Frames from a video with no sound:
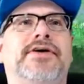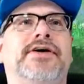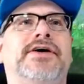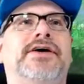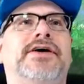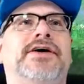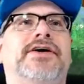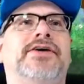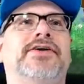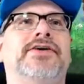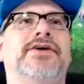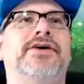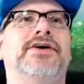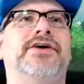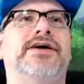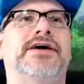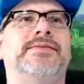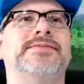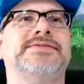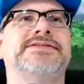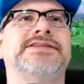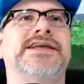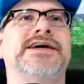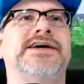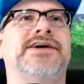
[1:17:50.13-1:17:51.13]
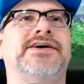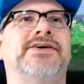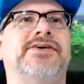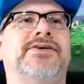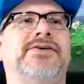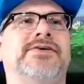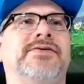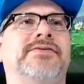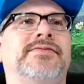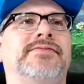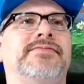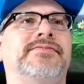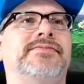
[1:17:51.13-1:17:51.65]
Oh, no. I'm
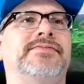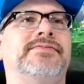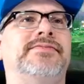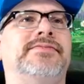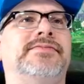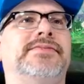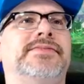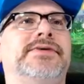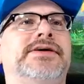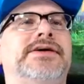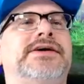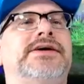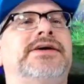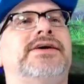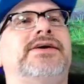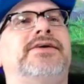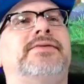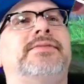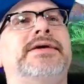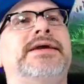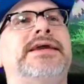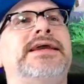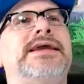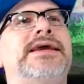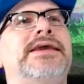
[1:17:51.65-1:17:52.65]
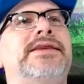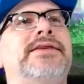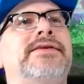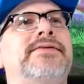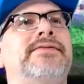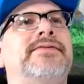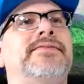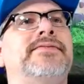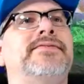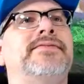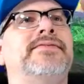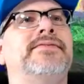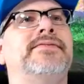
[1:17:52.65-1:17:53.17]
slow. Oh, man.
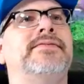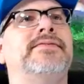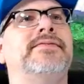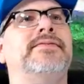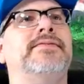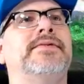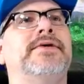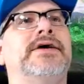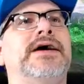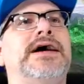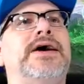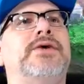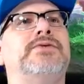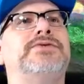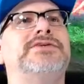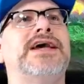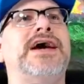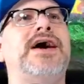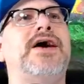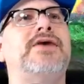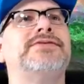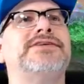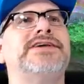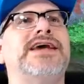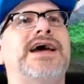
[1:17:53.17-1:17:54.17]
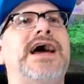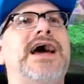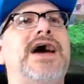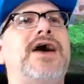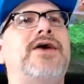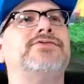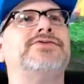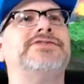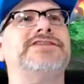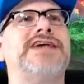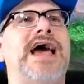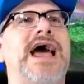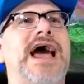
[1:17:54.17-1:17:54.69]
Ouch, ouch,
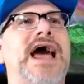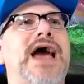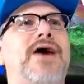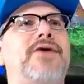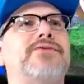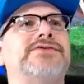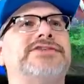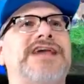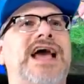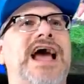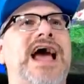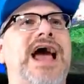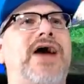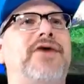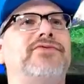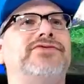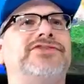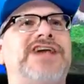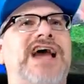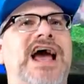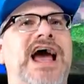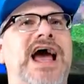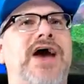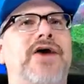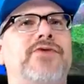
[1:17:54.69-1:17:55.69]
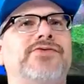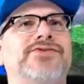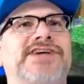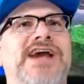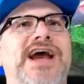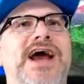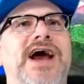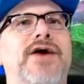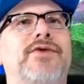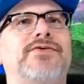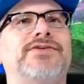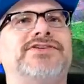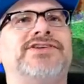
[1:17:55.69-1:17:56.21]
ouch, ouch, ouch, ouch,
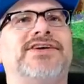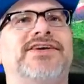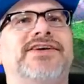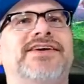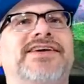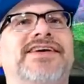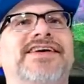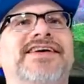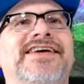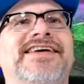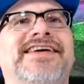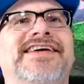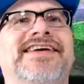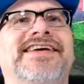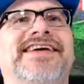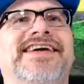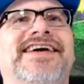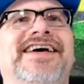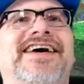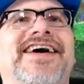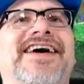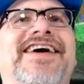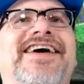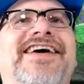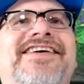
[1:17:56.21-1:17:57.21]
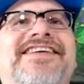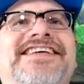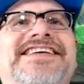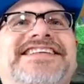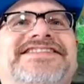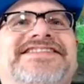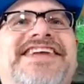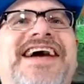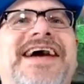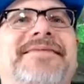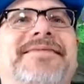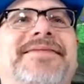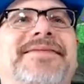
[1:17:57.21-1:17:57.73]
ouch. Oh, he's
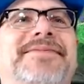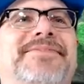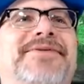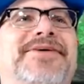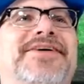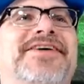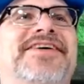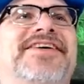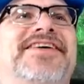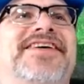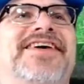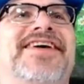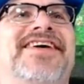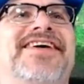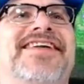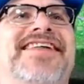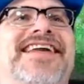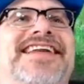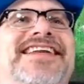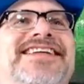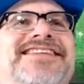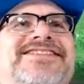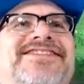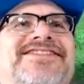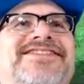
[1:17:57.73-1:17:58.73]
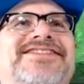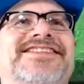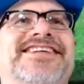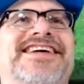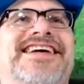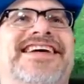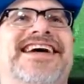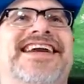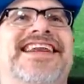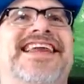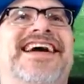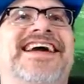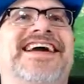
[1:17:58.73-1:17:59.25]
grabbing the bird. Oh, that is so
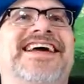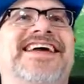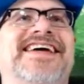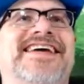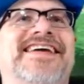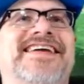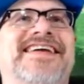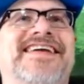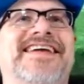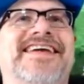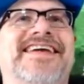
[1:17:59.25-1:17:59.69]
sick. I like it.